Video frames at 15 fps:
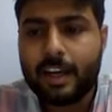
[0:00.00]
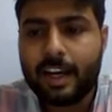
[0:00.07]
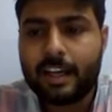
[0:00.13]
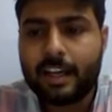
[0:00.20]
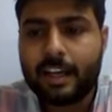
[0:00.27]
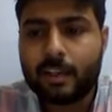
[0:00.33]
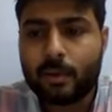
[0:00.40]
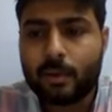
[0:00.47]

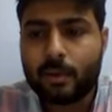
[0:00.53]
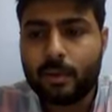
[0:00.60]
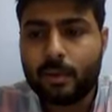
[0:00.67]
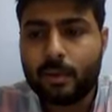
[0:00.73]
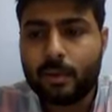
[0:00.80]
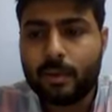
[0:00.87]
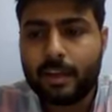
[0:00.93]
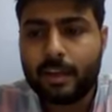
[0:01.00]

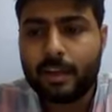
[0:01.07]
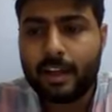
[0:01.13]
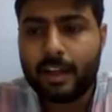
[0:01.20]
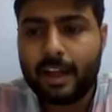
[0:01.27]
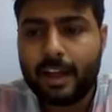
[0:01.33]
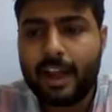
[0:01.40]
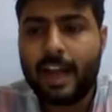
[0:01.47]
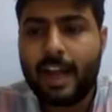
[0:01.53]
into
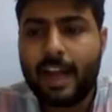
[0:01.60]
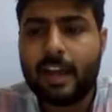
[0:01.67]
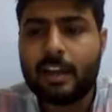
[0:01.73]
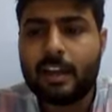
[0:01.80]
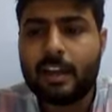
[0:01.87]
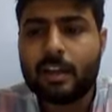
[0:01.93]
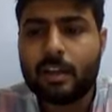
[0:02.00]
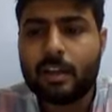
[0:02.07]
L.
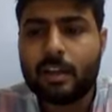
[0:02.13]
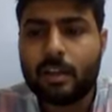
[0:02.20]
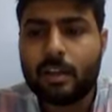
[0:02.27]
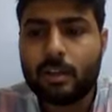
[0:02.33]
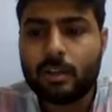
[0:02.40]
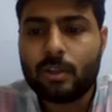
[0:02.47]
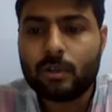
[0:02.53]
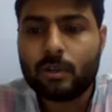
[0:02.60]

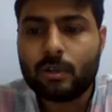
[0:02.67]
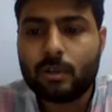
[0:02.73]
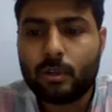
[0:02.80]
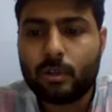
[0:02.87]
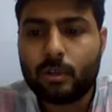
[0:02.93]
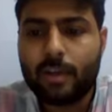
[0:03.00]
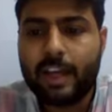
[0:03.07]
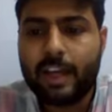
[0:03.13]

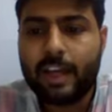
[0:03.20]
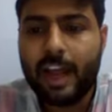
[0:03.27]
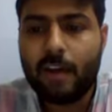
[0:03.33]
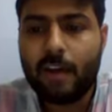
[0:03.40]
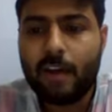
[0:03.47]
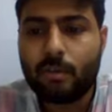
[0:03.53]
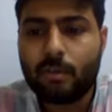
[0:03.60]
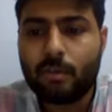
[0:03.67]
So we
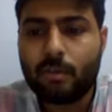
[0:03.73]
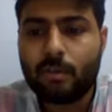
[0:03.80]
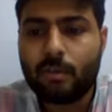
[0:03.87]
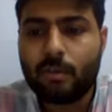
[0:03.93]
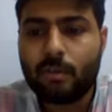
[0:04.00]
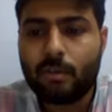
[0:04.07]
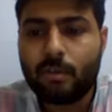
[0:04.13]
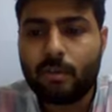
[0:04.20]
have
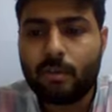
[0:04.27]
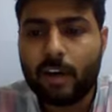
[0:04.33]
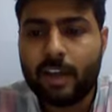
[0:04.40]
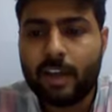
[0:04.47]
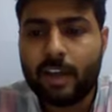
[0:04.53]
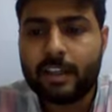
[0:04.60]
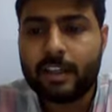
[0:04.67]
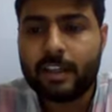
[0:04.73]

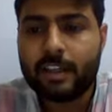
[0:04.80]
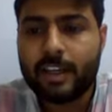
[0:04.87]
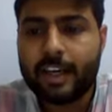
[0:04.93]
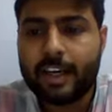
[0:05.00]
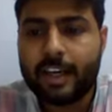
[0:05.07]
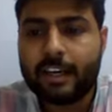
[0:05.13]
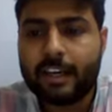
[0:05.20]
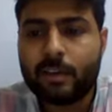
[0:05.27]
1
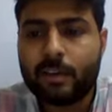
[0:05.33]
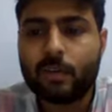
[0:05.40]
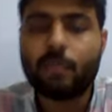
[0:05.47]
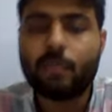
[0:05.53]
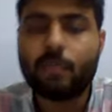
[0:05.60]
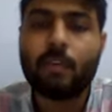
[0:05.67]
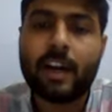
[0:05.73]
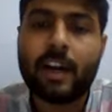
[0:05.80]
into
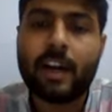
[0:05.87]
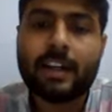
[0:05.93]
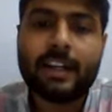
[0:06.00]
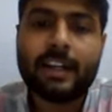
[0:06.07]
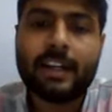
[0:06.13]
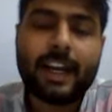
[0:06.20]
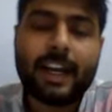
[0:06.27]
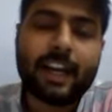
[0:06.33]
1
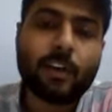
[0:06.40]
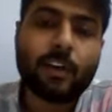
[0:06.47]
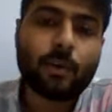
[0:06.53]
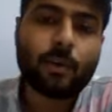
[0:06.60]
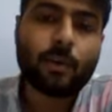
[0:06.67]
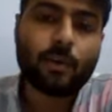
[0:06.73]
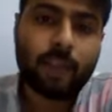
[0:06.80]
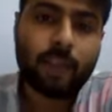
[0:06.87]

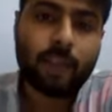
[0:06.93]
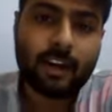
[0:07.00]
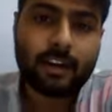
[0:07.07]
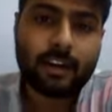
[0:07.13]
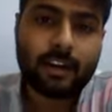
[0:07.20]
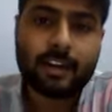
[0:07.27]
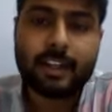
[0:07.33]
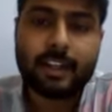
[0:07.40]
into 1,
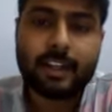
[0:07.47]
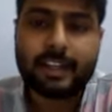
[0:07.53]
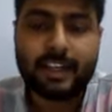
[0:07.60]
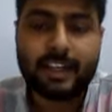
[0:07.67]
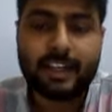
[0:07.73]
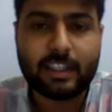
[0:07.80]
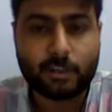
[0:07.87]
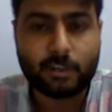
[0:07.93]

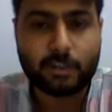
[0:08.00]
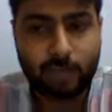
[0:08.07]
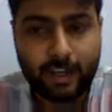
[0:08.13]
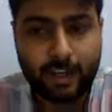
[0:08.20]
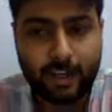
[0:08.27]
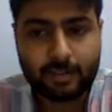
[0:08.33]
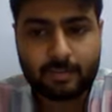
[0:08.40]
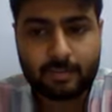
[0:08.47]
that is
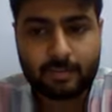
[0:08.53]
1,